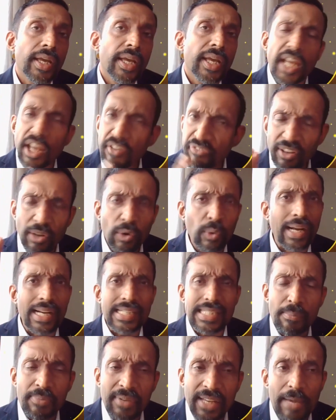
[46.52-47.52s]
If you look at
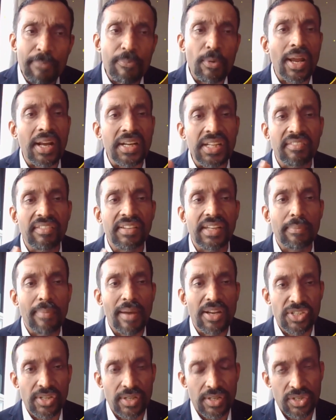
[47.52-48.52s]
some key productivity
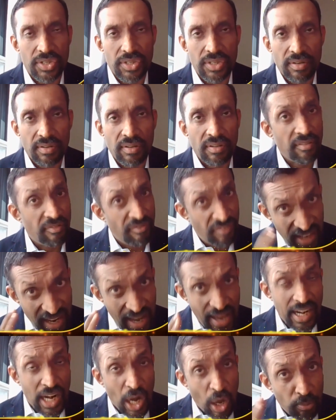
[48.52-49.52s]
measures, we
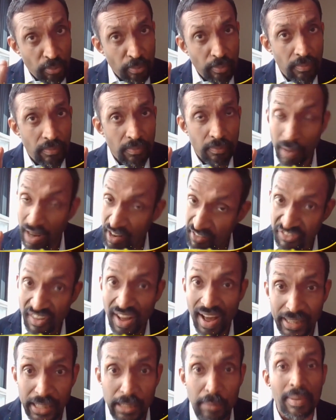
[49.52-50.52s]
are now by
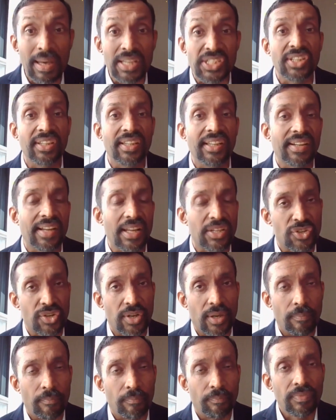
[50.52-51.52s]
far the best in the industry.
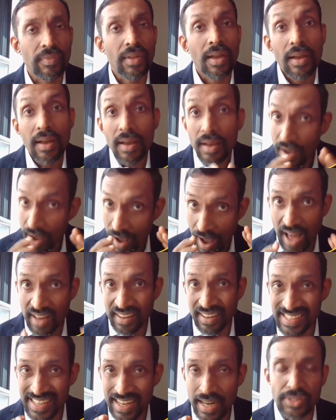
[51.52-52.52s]
Our
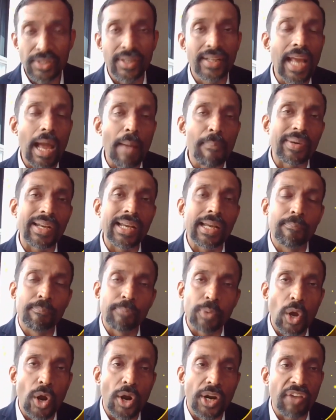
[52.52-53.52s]
returns on capital
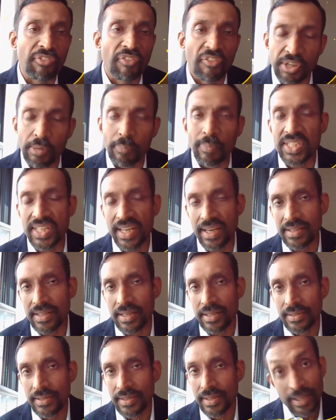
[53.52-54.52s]
employed at 50%
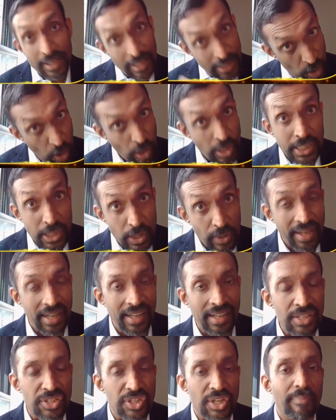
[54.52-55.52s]
is also an
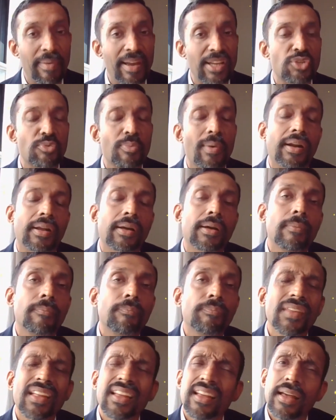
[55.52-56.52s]
industry benchmark.
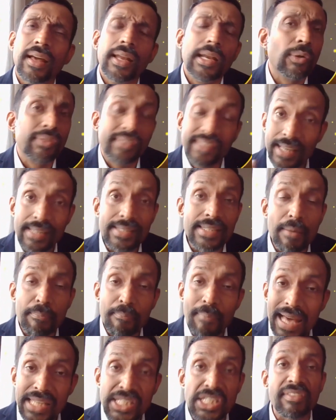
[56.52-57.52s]
Now, these are
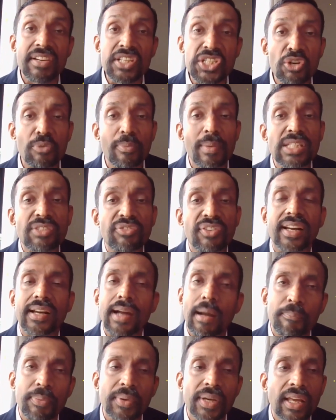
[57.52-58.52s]
massive achievements for a
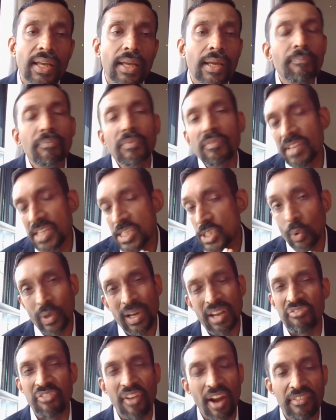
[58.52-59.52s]
company which is
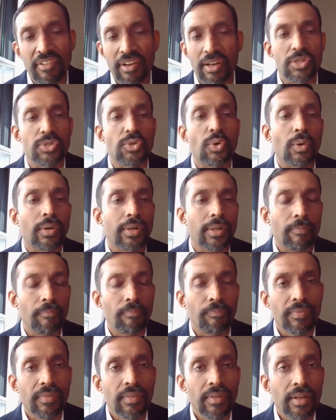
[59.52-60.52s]
only 5 years old.
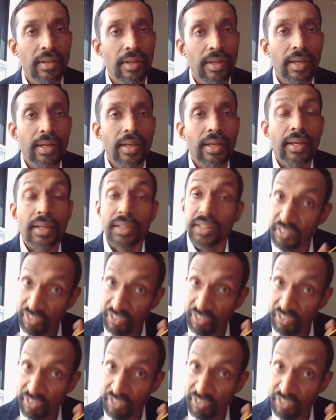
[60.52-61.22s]
The